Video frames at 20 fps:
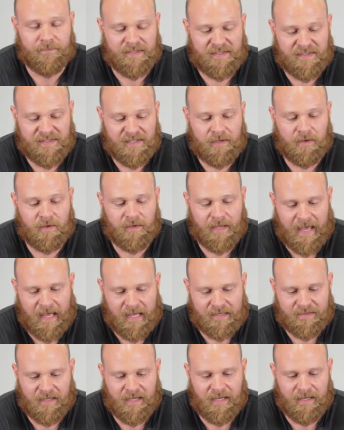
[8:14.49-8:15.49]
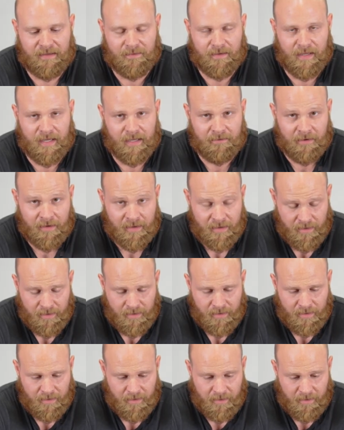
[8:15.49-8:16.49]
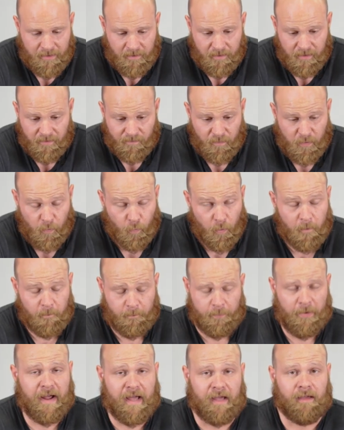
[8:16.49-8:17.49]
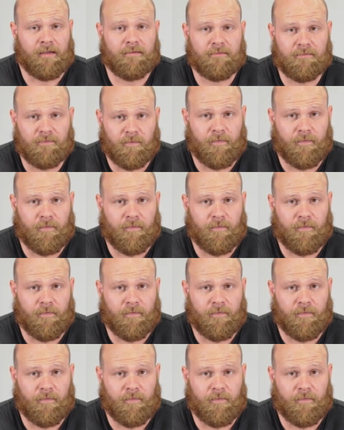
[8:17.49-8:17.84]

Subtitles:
steel gasket that won't break.